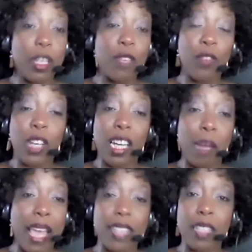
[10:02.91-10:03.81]
I mean, you've got an
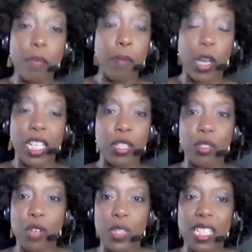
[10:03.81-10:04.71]
amazing body.
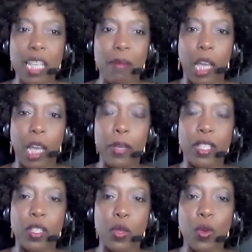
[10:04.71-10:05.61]
You don't seem like a
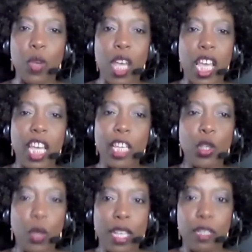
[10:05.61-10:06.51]
person who
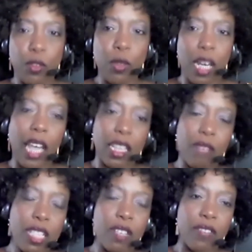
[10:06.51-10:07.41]
enjoys food like
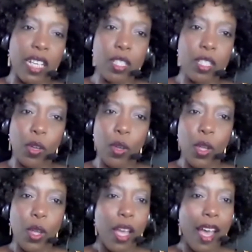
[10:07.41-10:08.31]
the rest of us. So
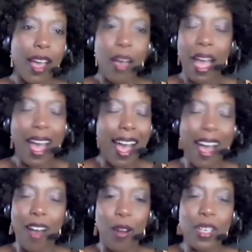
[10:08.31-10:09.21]

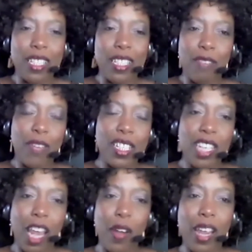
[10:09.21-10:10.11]
how is the
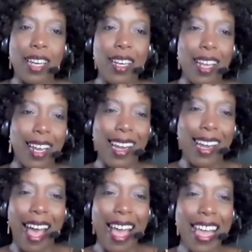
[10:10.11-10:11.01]
vegetarian
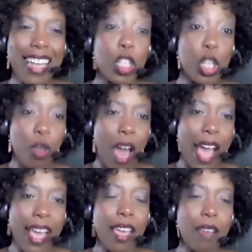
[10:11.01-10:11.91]
line
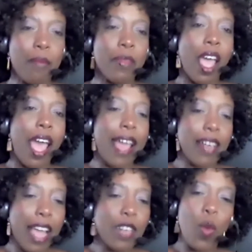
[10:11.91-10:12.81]
trying,
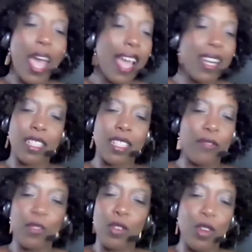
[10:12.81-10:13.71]
and where does the
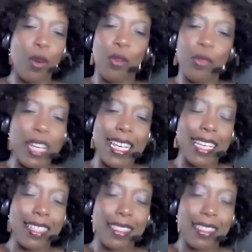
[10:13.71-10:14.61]
food go,
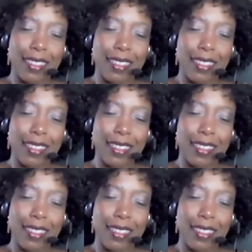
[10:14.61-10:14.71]
really?